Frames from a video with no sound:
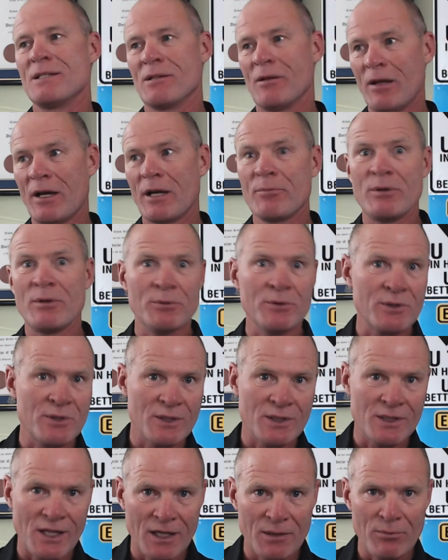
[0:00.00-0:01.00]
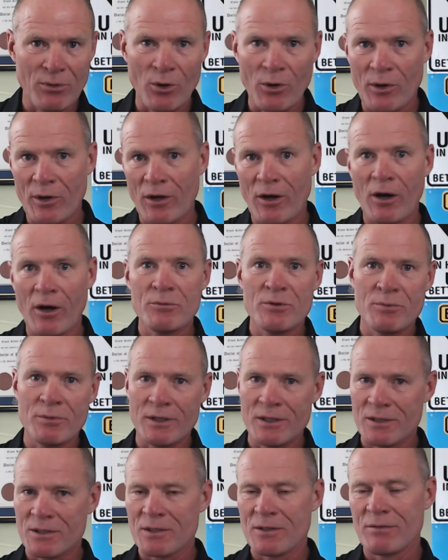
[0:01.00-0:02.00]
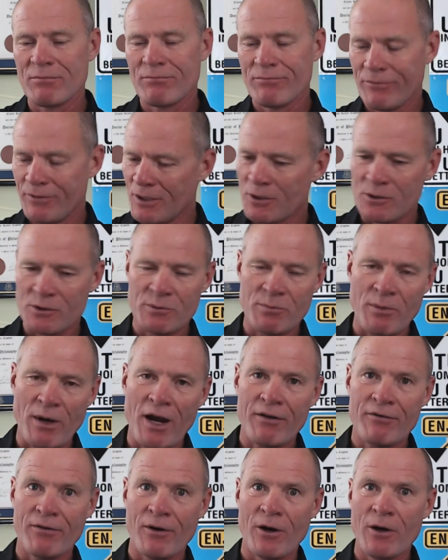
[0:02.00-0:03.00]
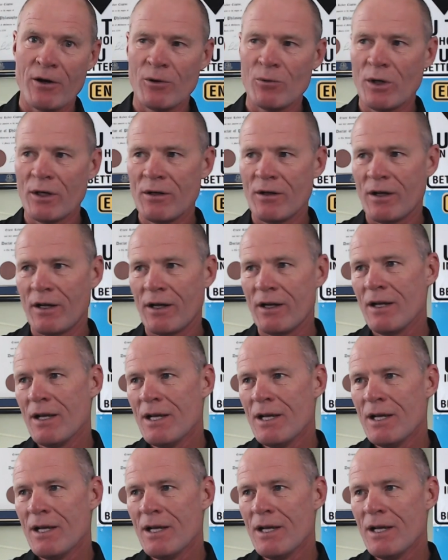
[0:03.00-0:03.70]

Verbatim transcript: and a lot of people sustained broken arms because of the vehicles backfiring and whatnot.